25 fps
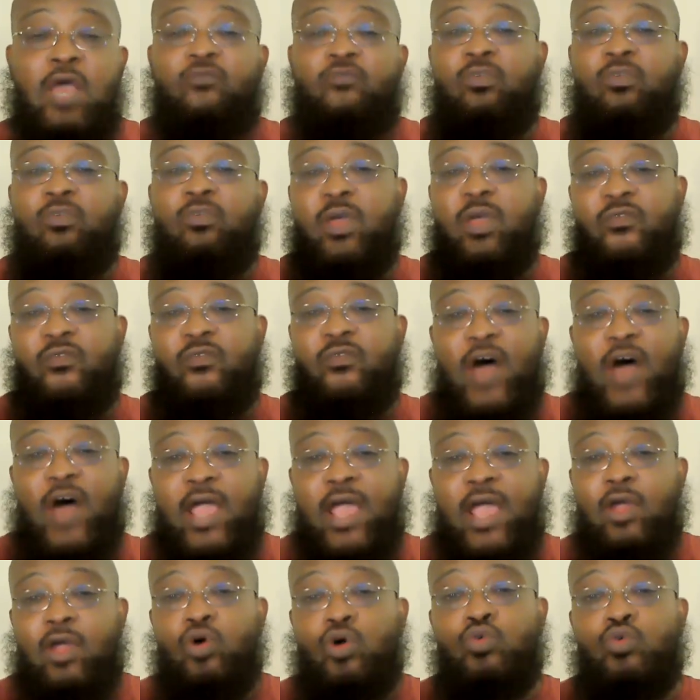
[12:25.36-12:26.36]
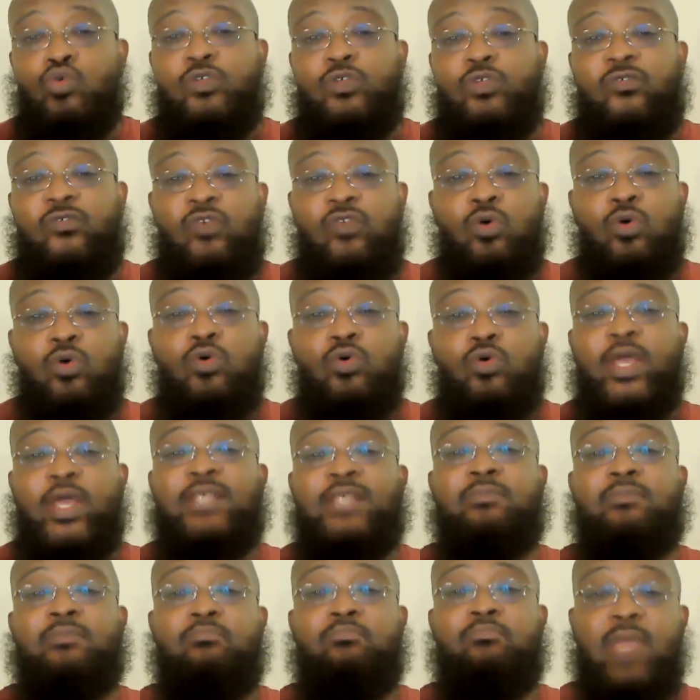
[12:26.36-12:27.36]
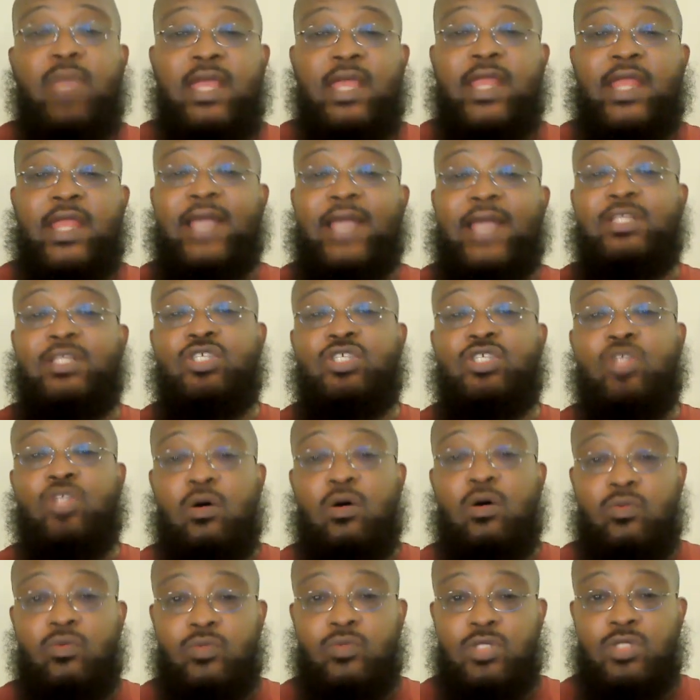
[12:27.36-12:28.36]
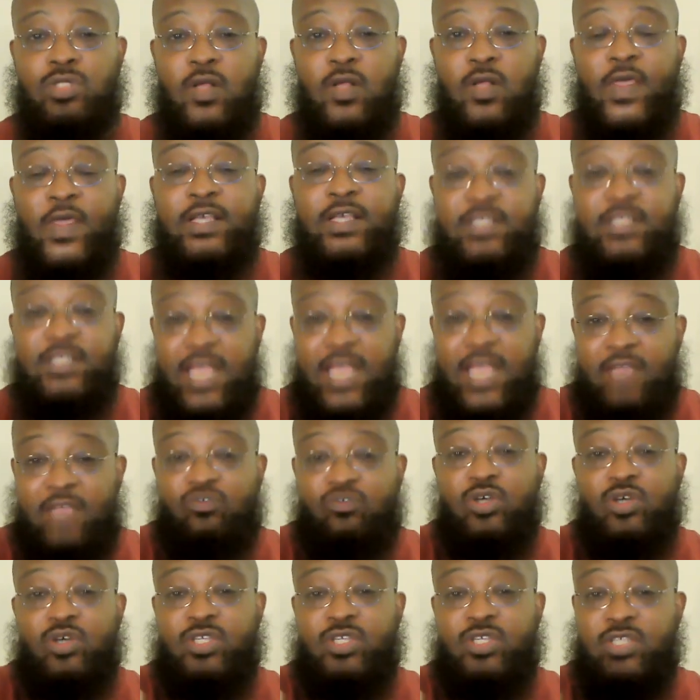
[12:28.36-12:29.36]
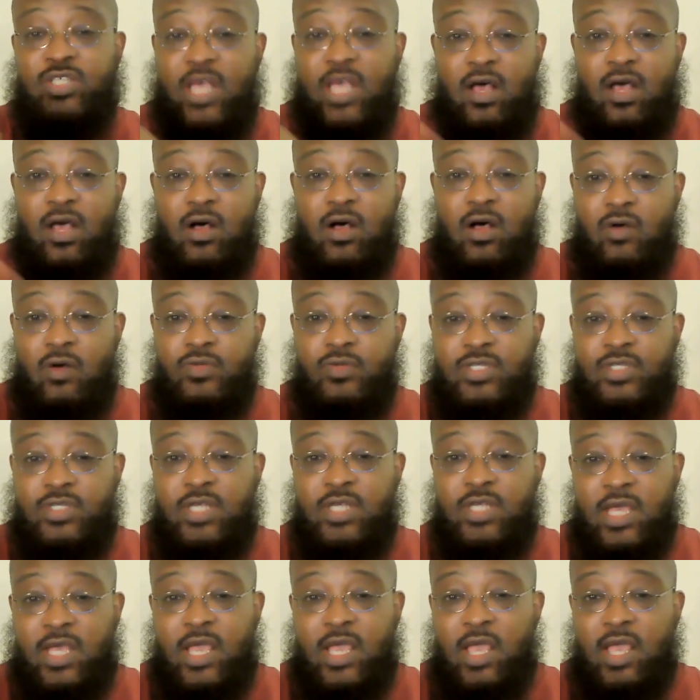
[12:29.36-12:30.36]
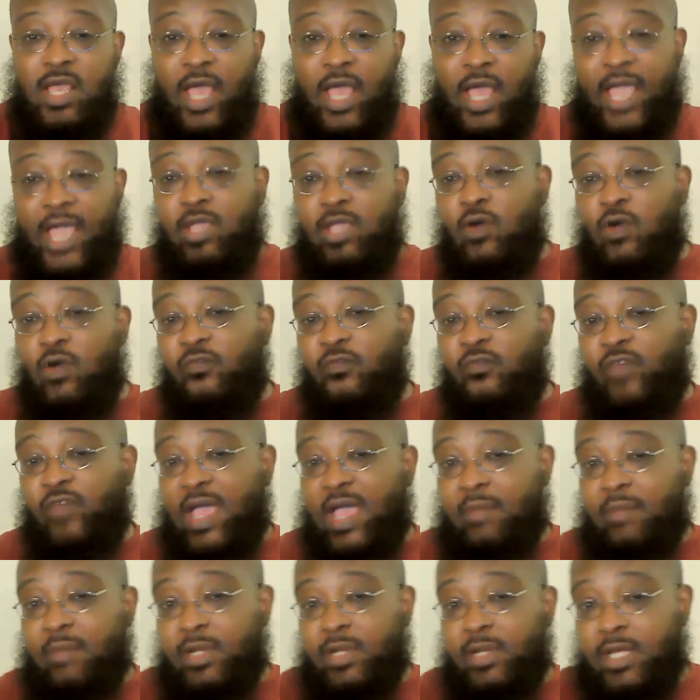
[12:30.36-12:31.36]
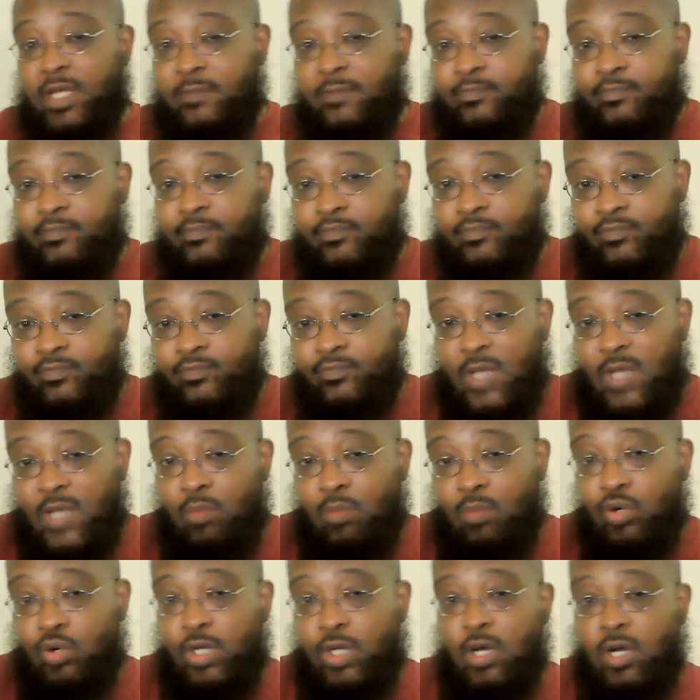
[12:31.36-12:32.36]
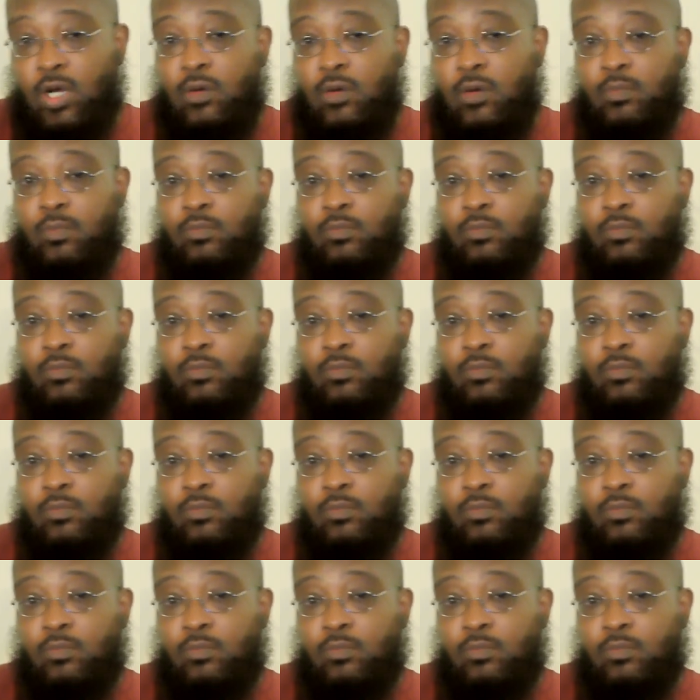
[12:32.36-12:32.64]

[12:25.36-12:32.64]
from a fire whose fuel is men and stones. Save yourselves and your family. Come on, y'all.